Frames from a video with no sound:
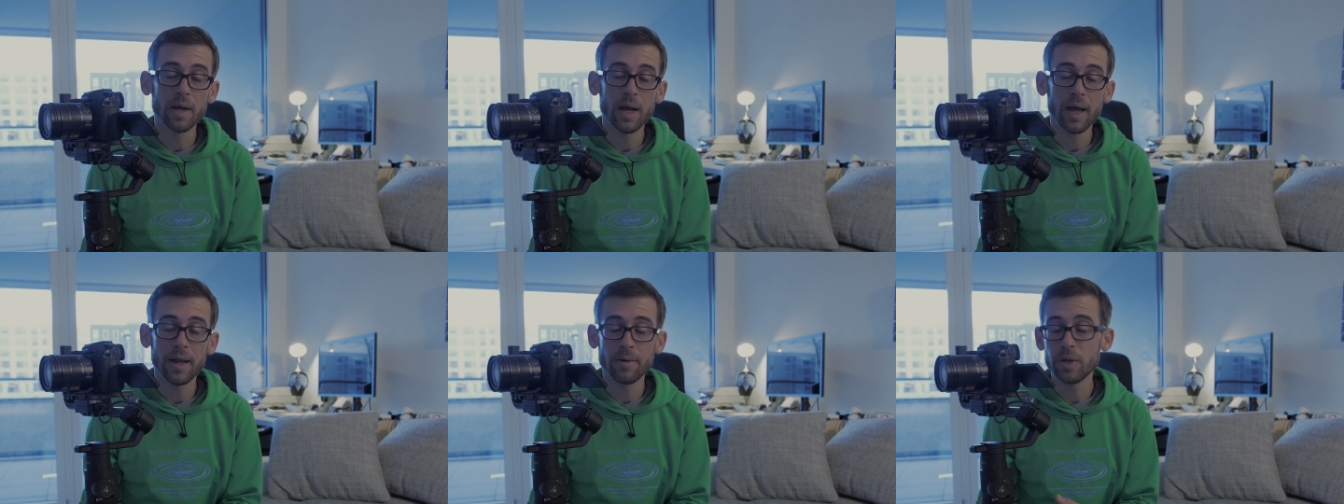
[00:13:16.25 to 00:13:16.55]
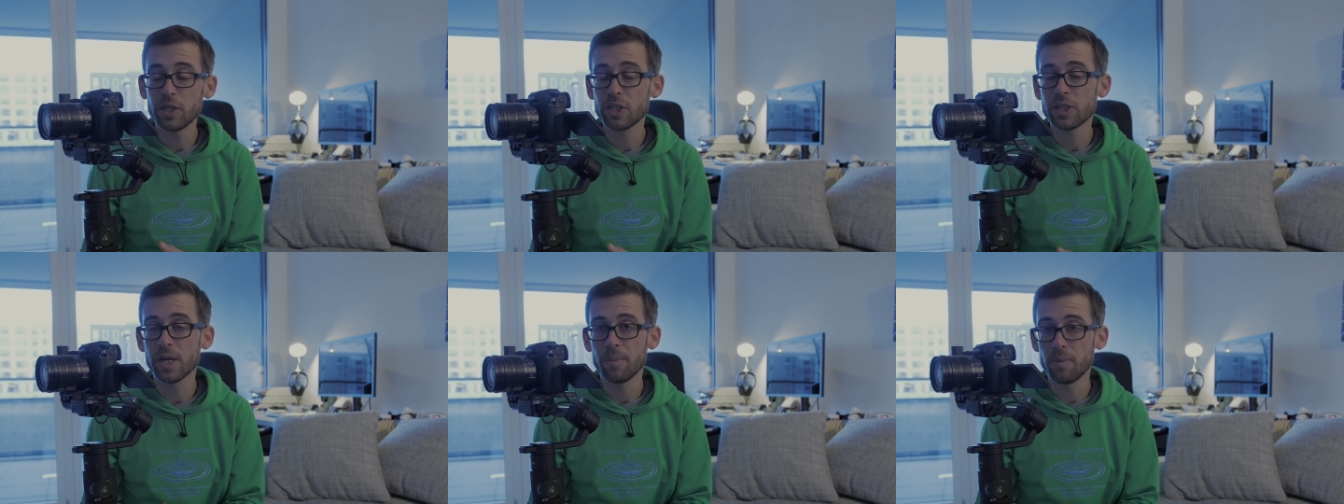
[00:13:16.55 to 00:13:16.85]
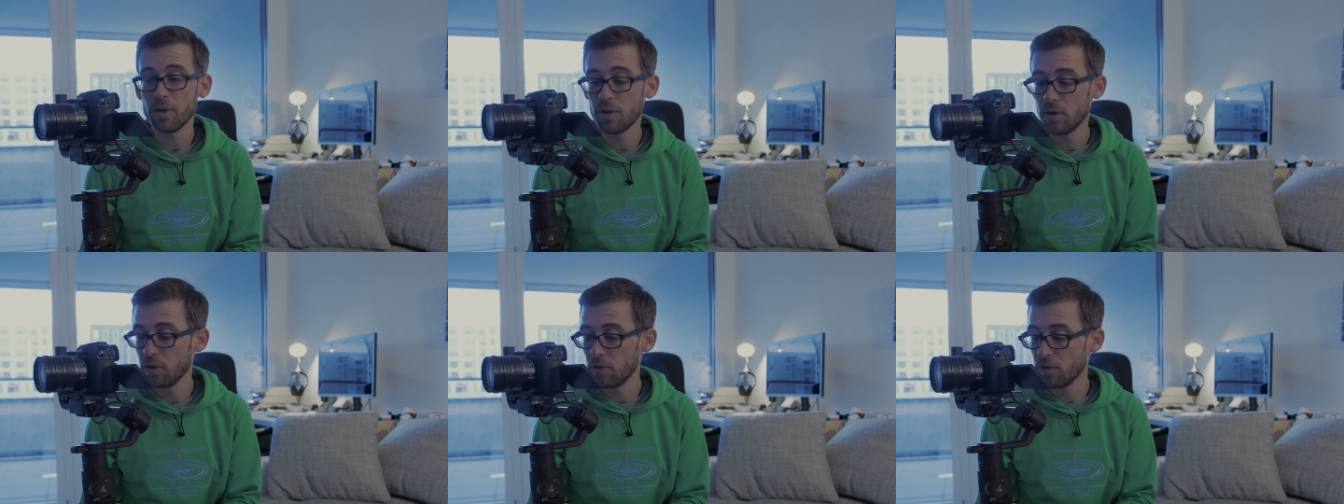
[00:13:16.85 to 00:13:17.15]
and which can
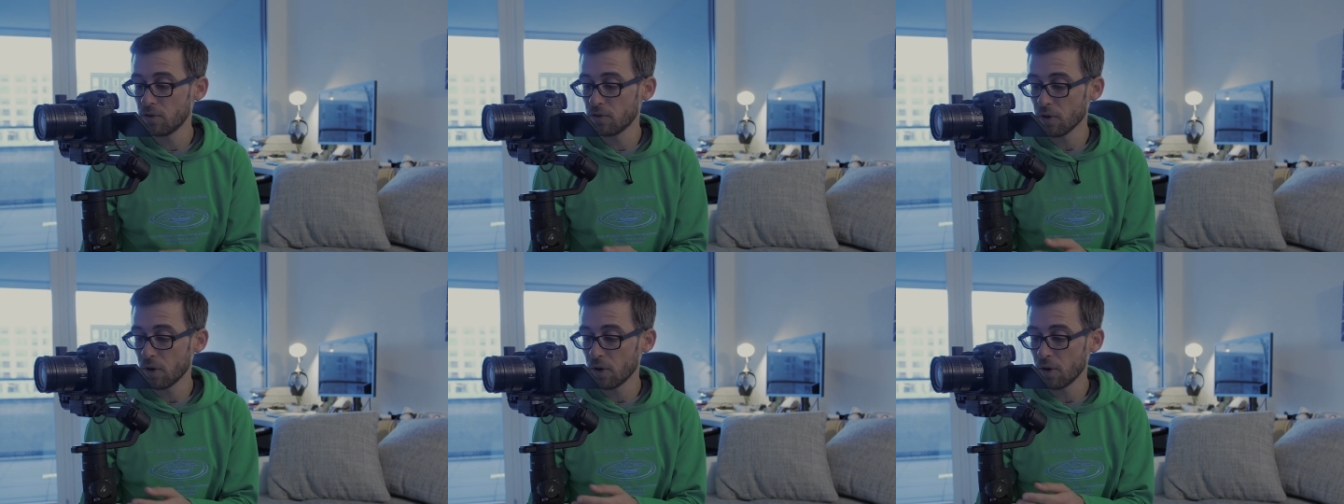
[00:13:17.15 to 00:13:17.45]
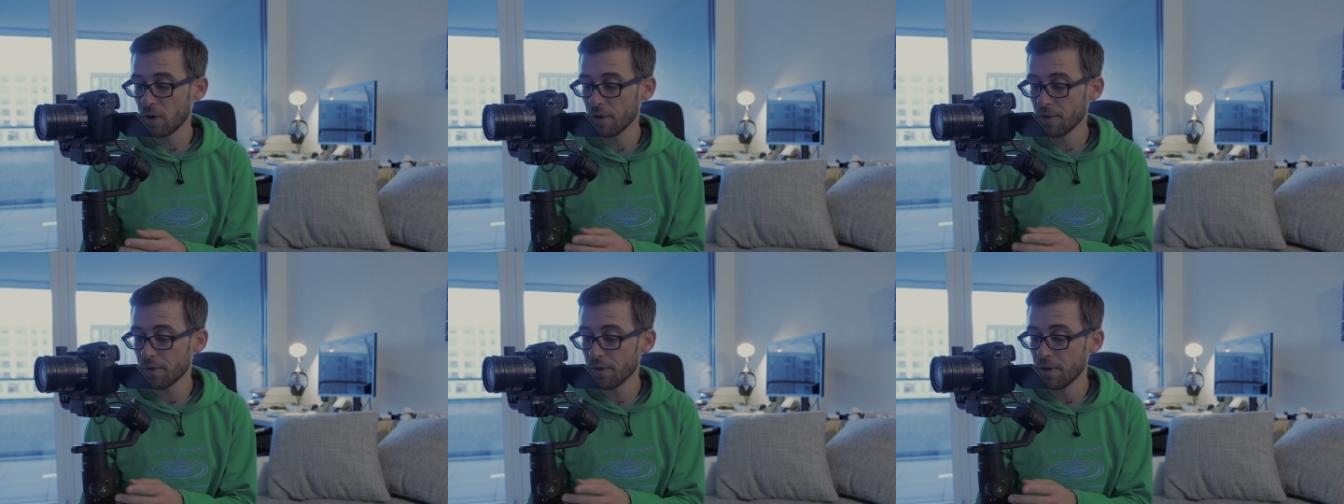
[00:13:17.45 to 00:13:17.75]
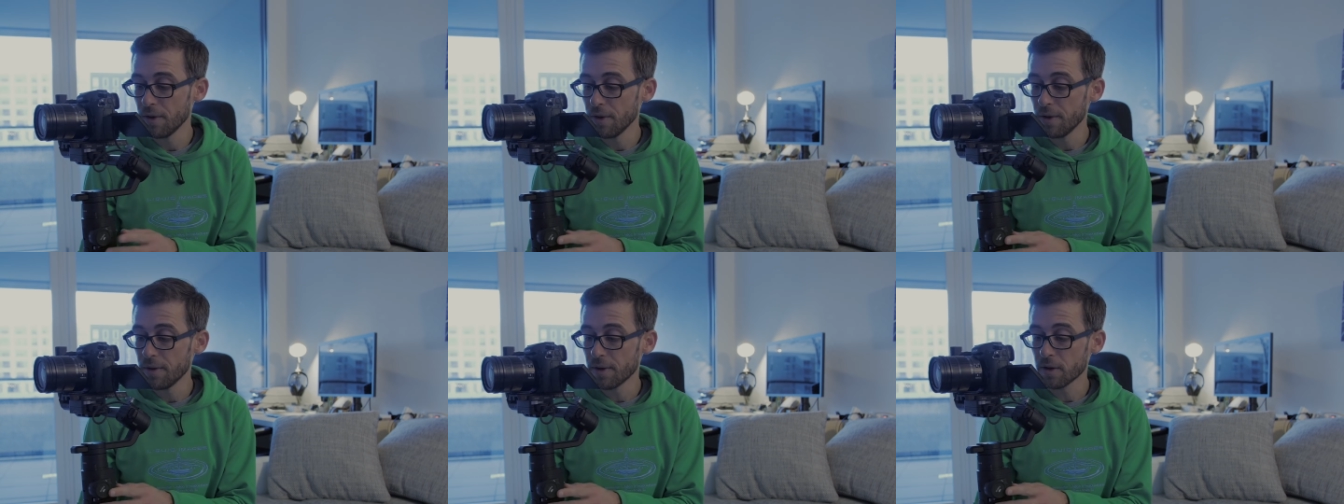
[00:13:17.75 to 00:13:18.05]
be used on
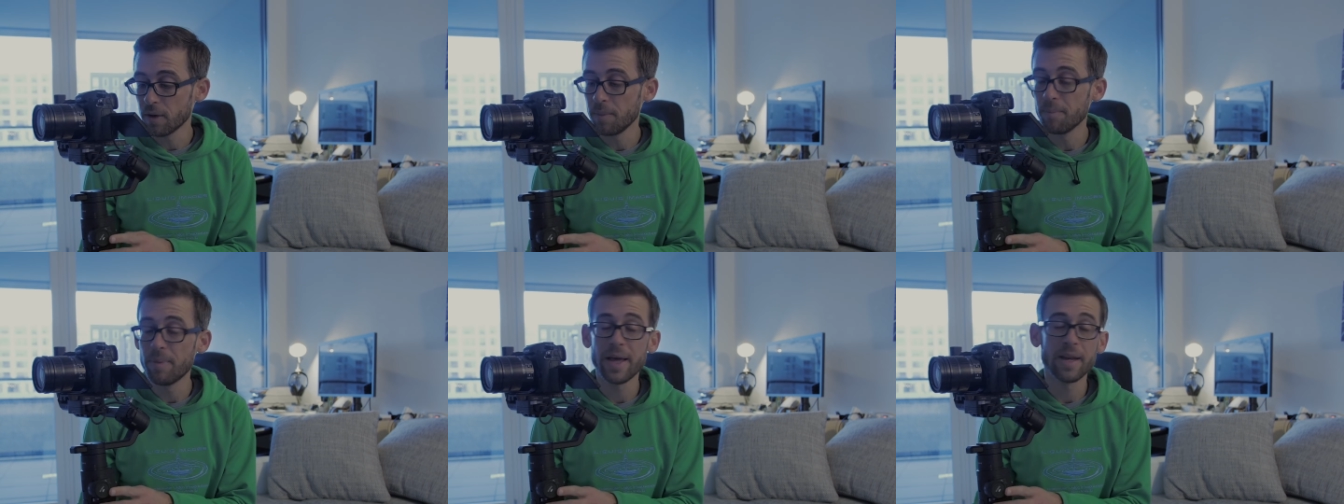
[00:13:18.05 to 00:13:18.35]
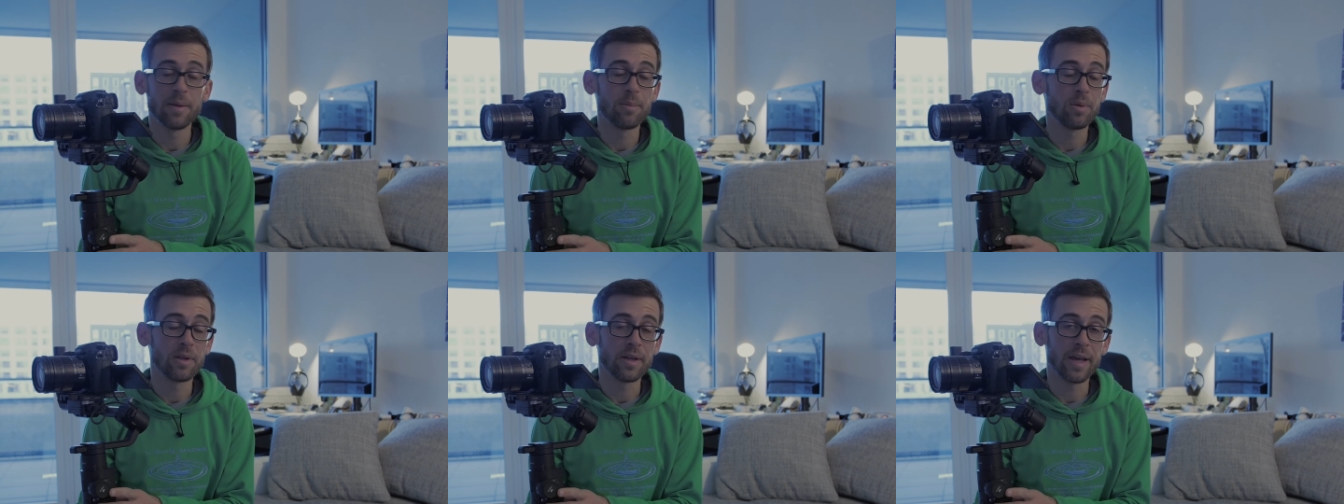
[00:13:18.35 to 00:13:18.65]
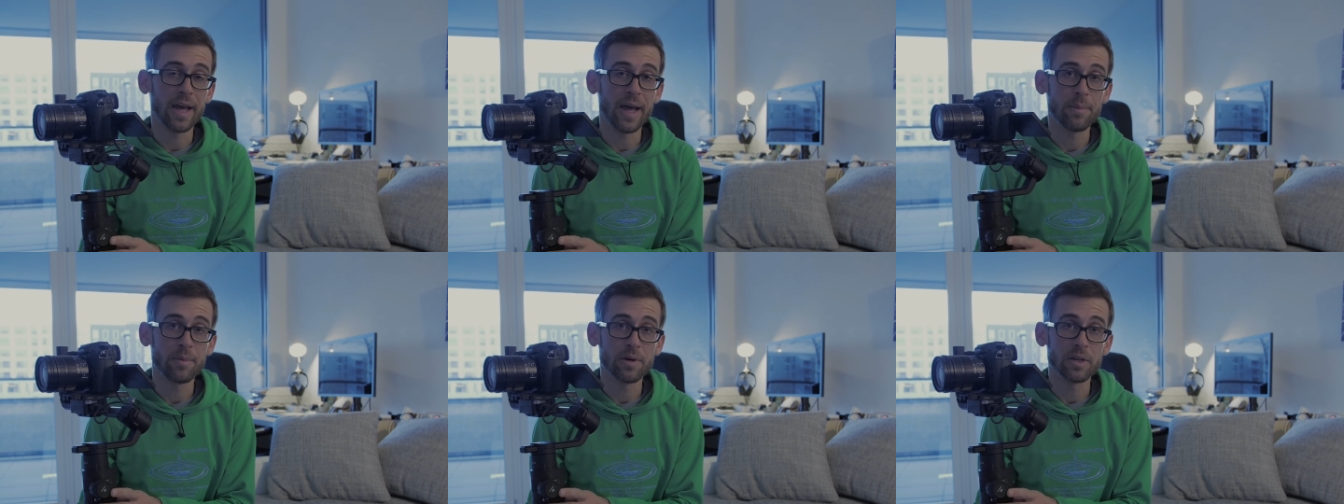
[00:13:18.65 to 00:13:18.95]
compatible
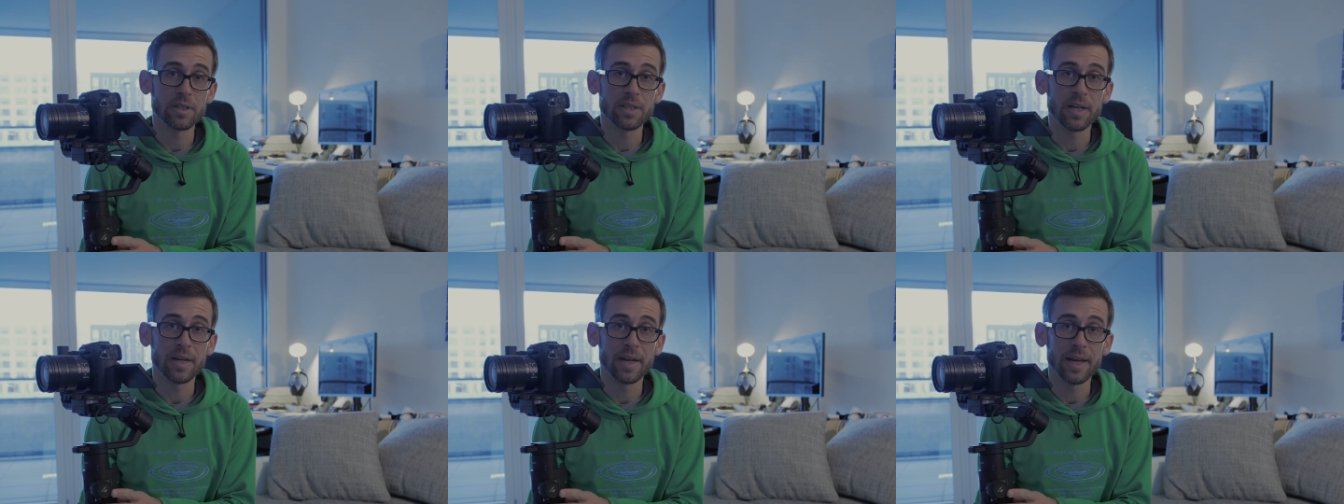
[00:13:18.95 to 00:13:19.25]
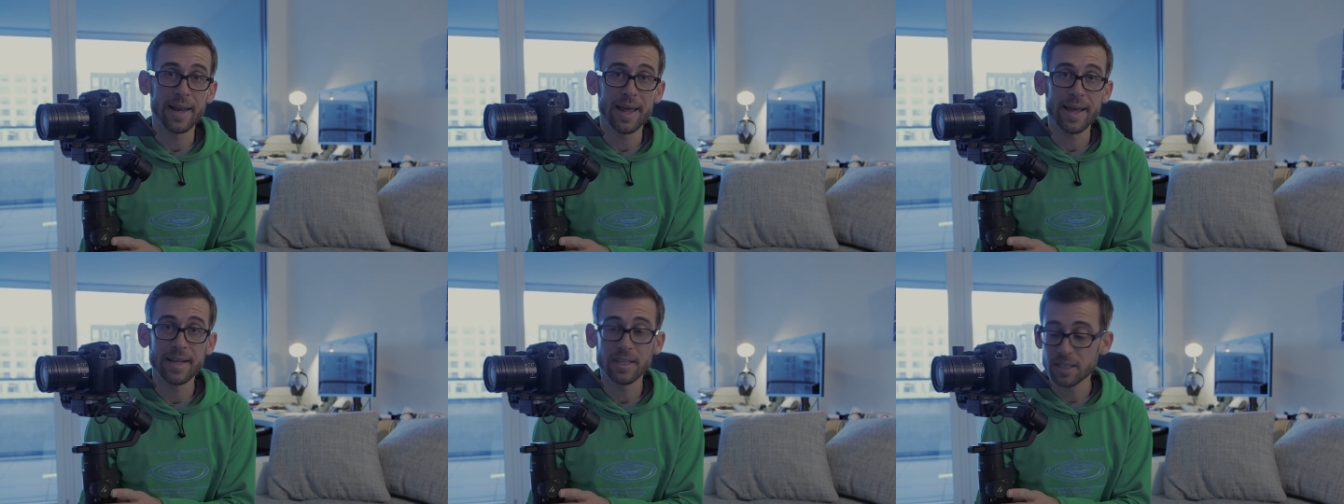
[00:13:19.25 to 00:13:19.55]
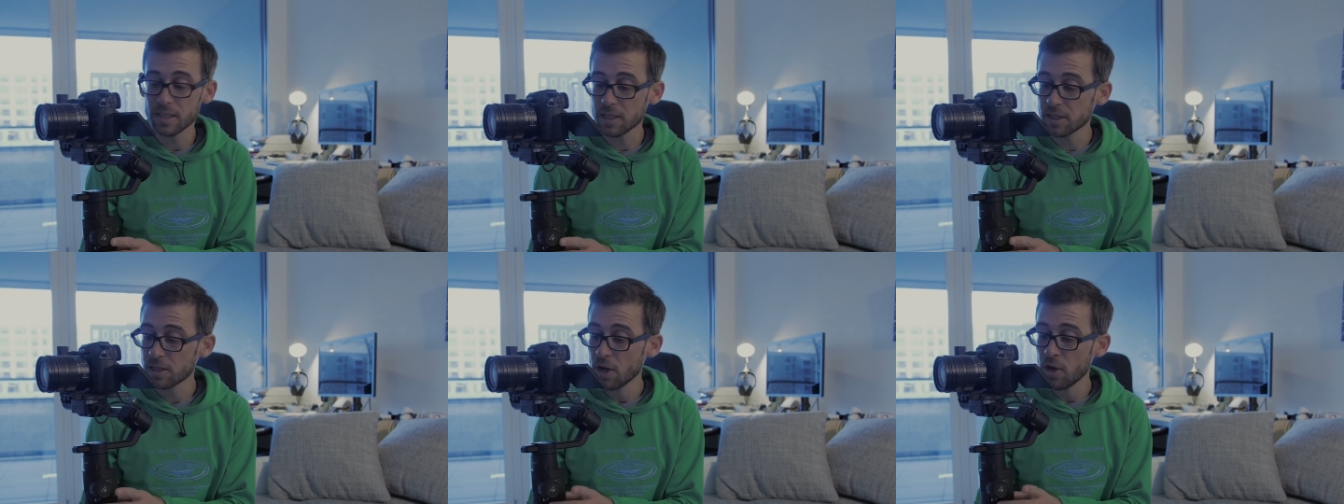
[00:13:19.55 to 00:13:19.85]
cameras and
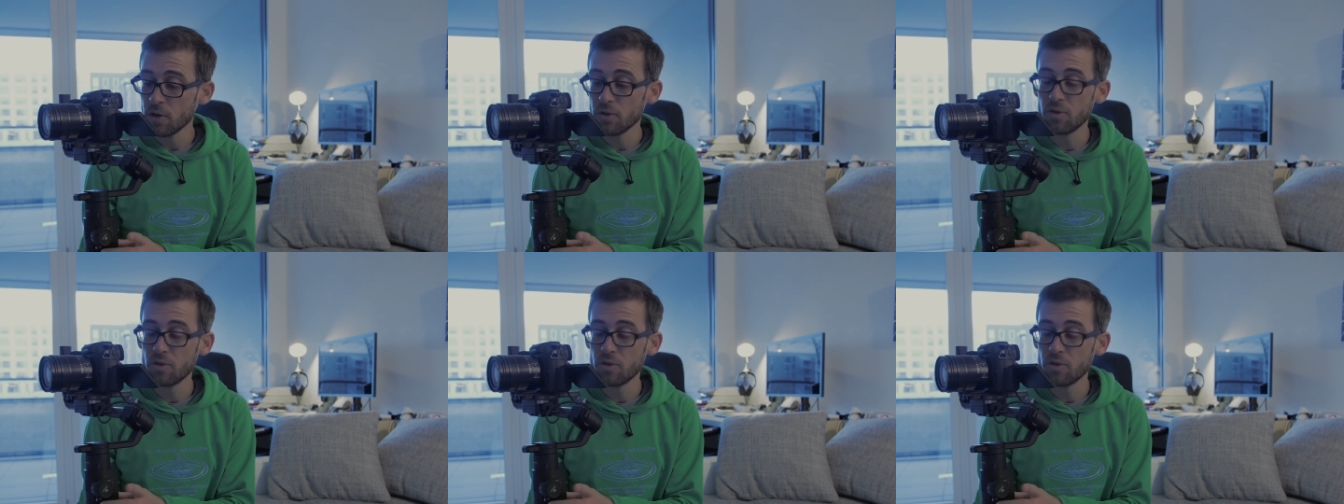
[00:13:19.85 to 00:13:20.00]
lenses